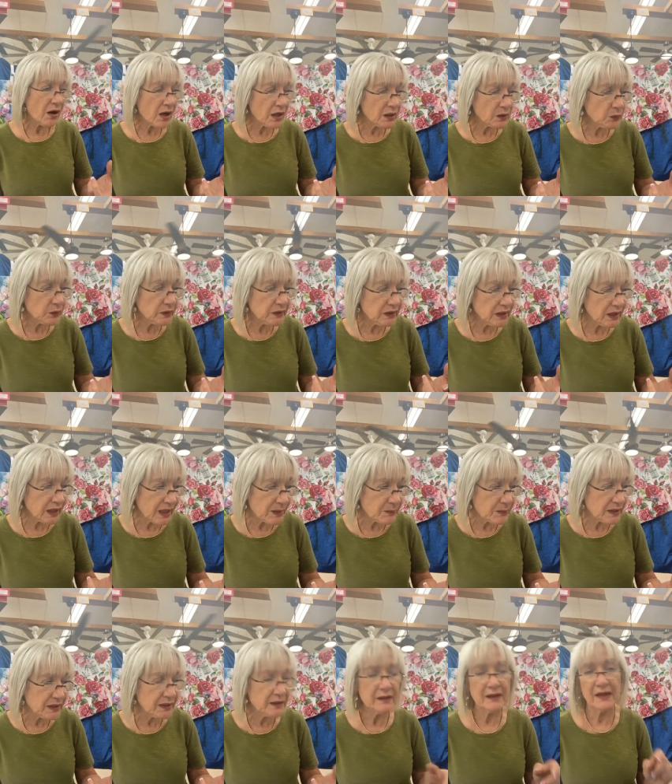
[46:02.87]
Hardwood
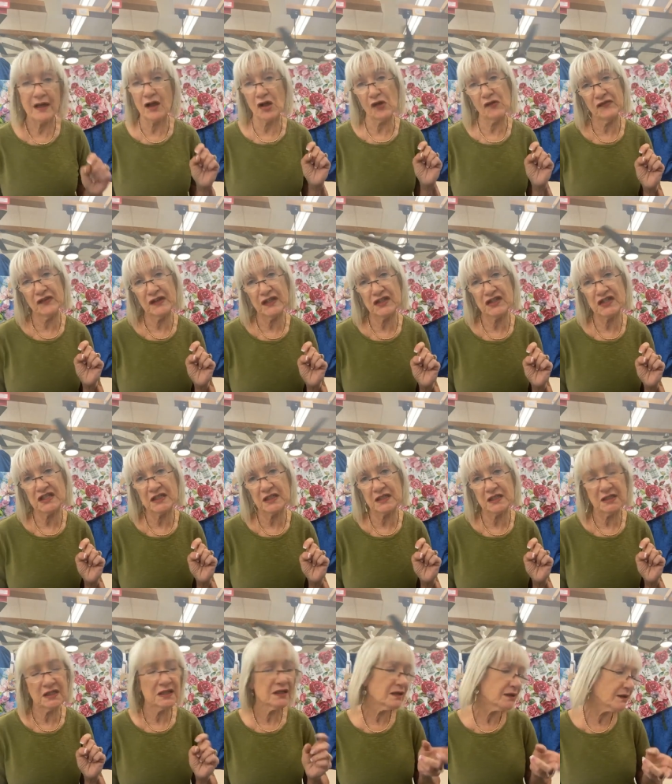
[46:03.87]
laminate
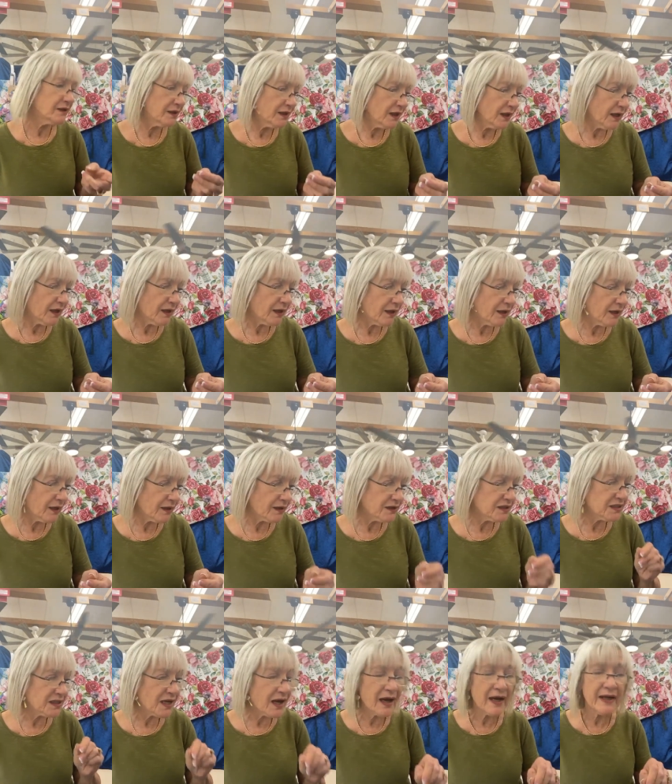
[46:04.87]
LVT,
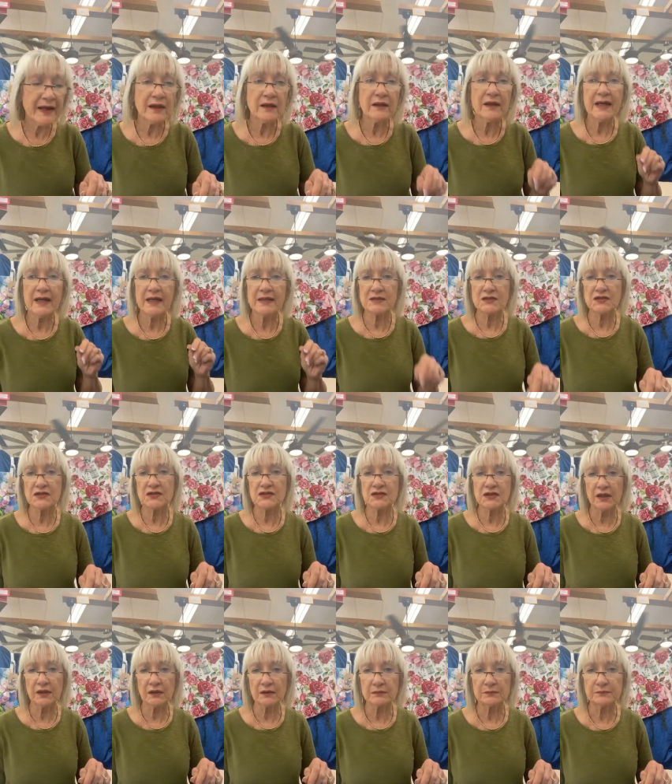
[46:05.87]
tile and
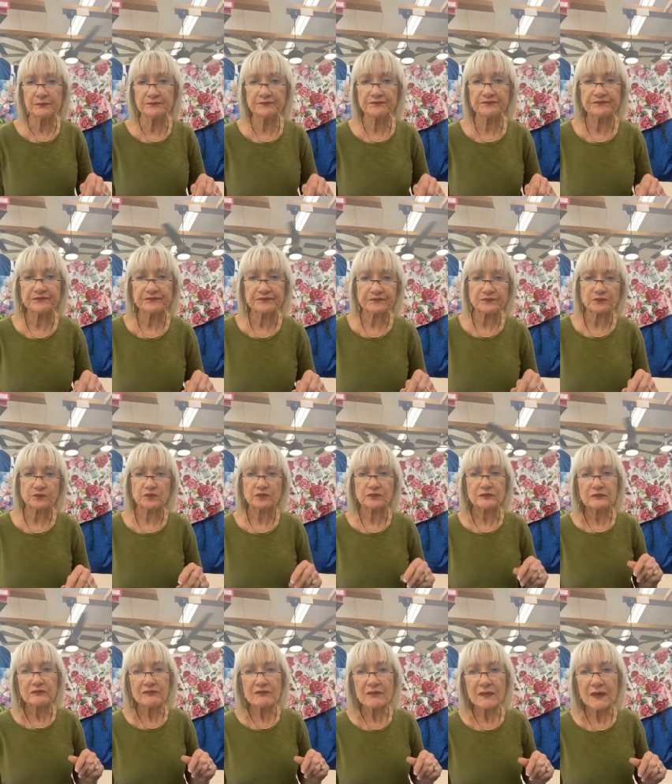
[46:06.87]
stone.
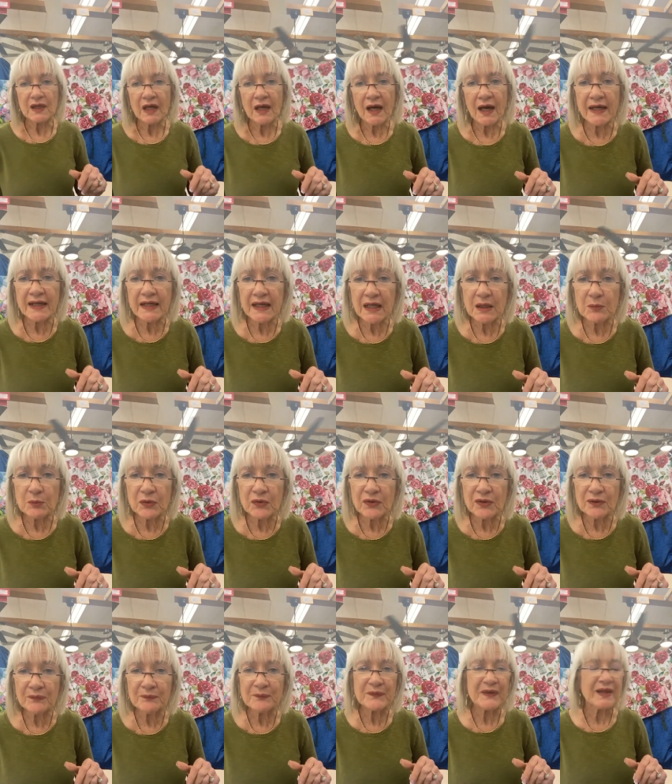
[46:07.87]
Hi,
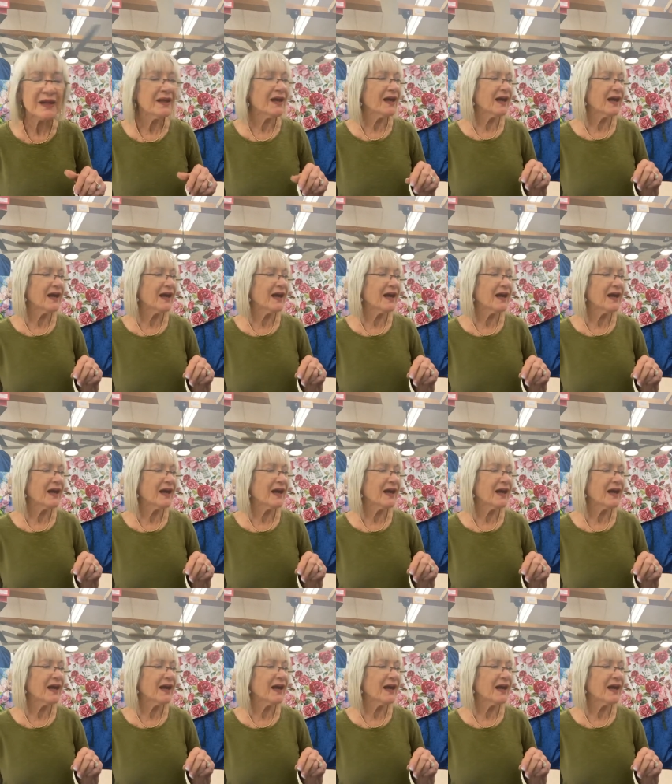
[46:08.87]
April.